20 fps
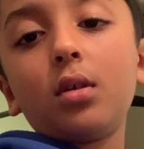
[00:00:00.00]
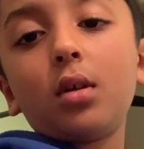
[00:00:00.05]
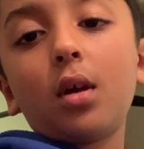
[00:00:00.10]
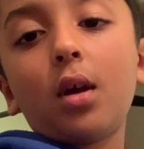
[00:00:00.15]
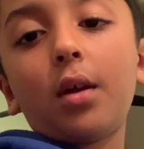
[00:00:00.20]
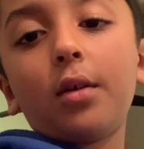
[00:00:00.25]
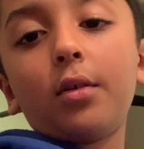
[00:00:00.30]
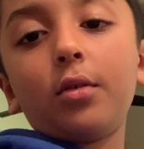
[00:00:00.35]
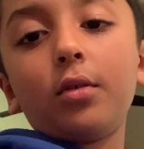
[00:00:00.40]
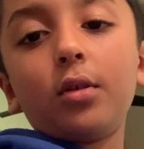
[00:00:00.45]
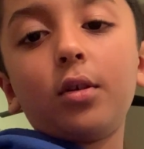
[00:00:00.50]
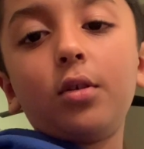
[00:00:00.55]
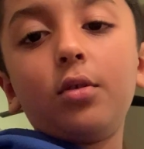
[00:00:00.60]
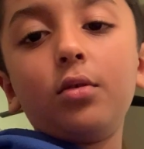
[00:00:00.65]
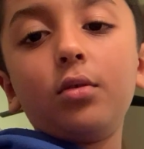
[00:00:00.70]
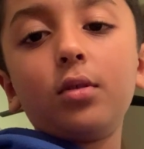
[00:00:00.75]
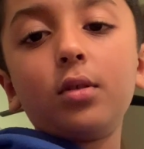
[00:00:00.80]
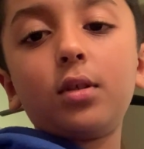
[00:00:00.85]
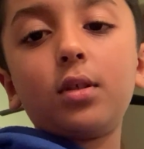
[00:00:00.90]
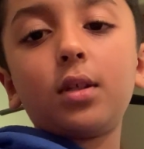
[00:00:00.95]
And you're going to
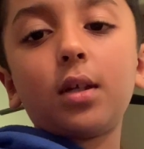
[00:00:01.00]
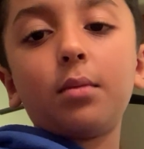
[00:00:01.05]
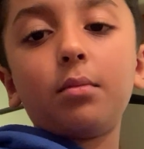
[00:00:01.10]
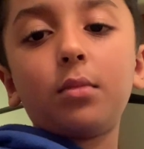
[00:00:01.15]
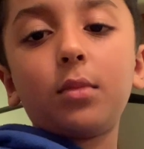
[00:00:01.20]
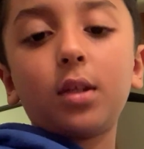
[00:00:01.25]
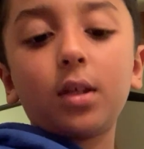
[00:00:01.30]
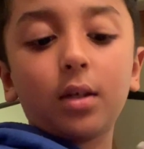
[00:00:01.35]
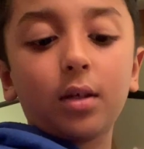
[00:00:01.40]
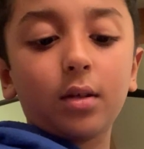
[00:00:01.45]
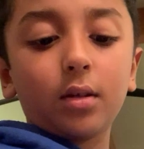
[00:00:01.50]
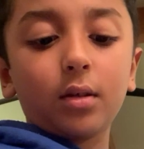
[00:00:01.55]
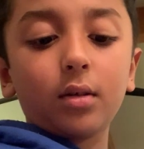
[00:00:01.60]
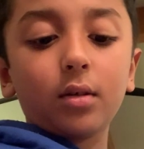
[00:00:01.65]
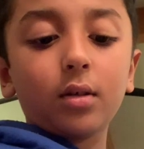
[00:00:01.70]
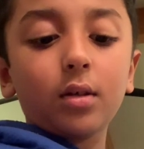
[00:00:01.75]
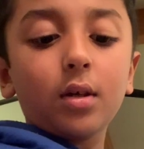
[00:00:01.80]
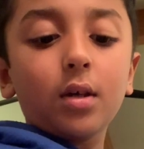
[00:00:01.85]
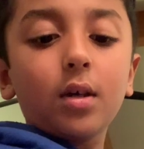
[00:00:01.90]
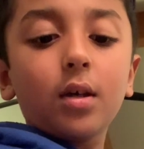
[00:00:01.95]
do the same thing.
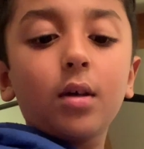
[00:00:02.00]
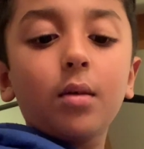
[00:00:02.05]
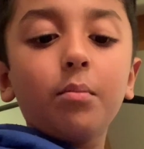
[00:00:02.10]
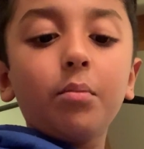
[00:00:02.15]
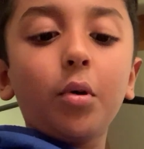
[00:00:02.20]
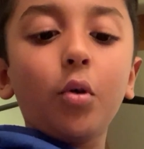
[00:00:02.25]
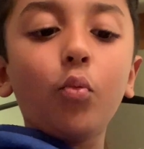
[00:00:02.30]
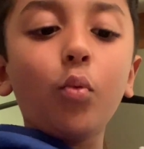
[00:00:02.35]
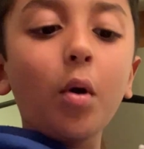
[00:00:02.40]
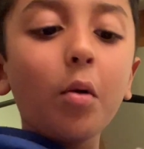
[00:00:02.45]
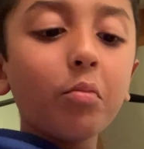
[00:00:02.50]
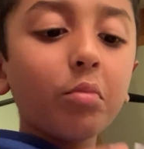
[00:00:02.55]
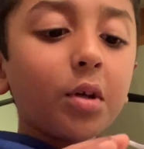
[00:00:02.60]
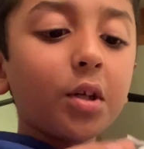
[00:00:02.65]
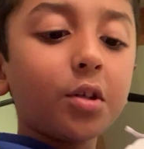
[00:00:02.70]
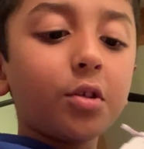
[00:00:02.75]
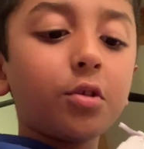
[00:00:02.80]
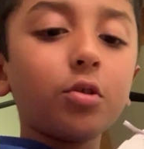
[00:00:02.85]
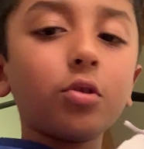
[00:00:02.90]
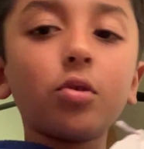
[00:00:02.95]
But when
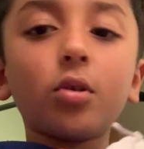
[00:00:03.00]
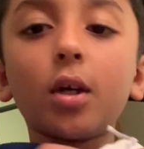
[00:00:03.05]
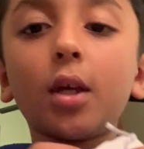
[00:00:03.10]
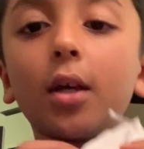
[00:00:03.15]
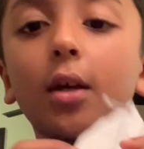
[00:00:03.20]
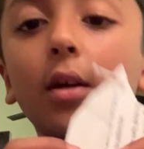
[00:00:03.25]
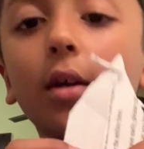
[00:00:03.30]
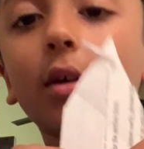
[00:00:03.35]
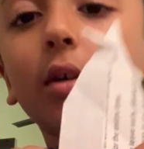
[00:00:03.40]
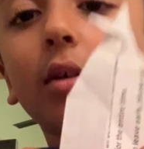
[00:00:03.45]
we do it,